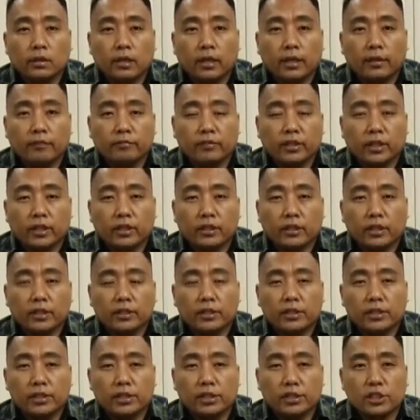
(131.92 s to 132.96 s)
I have taken the
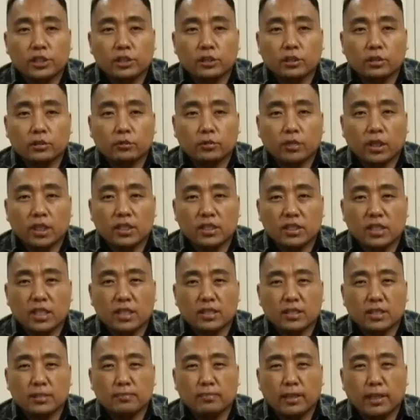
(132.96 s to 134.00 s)
decision
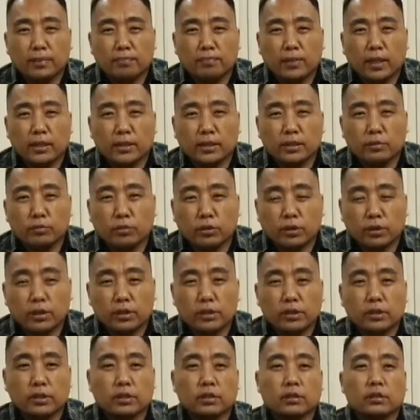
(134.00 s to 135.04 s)
consulting my party
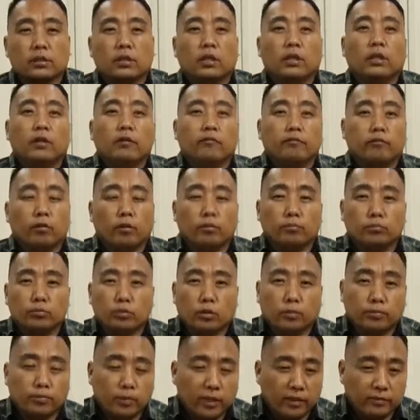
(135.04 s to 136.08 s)
workers from
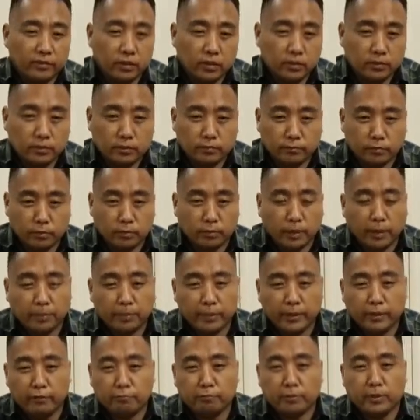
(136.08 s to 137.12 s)
top level, from the
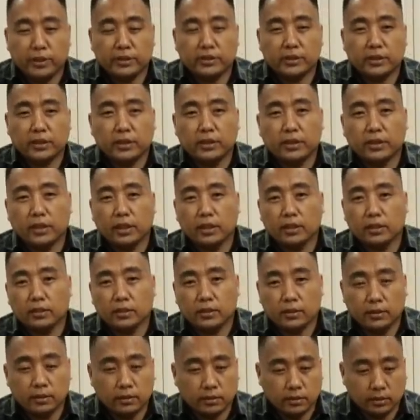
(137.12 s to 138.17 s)
NPF president till the
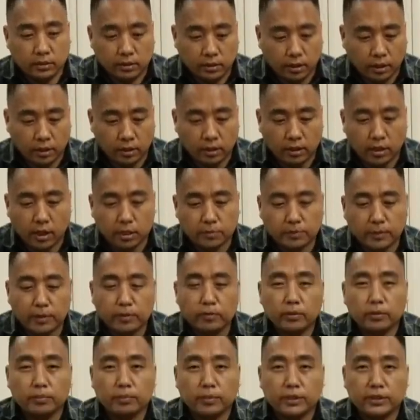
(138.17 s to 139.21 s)
our Gaspani
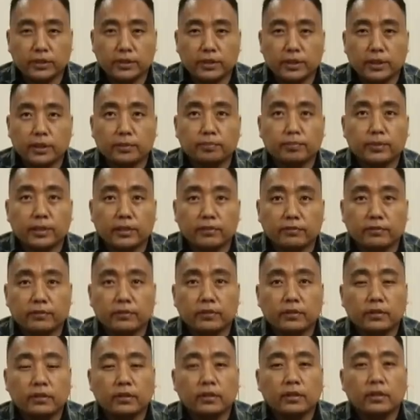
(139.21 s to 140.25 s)
One president NPF.
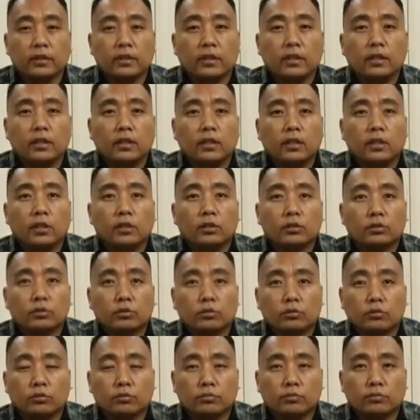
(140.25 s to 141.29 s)

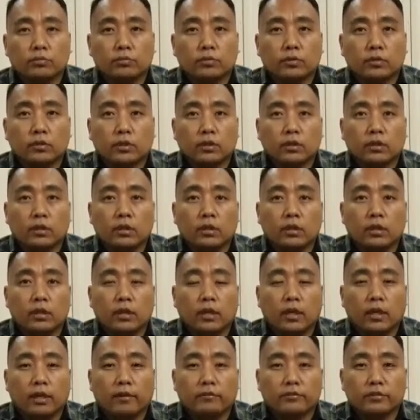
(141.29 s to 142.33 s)
So
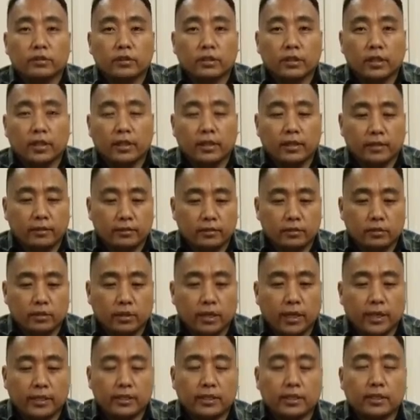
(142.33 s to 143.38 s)
after a
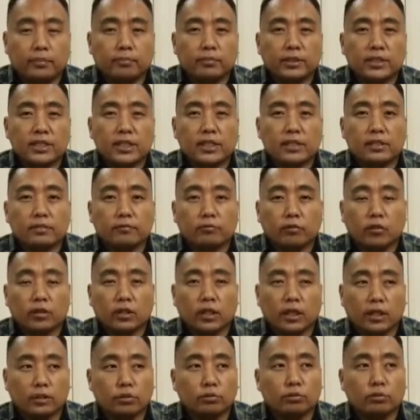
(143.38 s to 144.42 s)
hectic meeting for
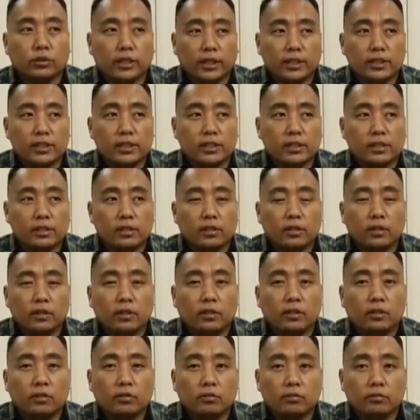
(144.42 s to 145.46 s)
the last 2 days,
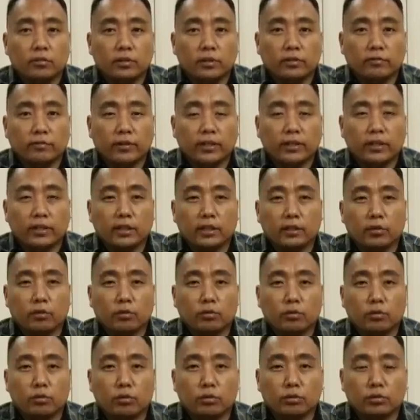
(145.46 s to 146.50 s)
we finally
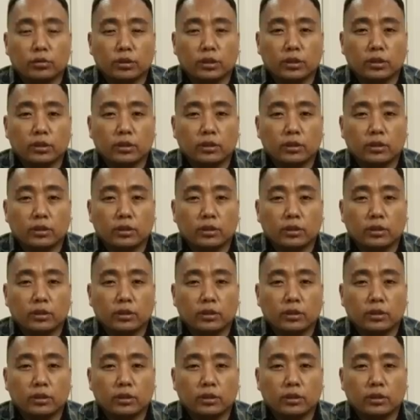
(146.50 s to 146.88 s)
conclude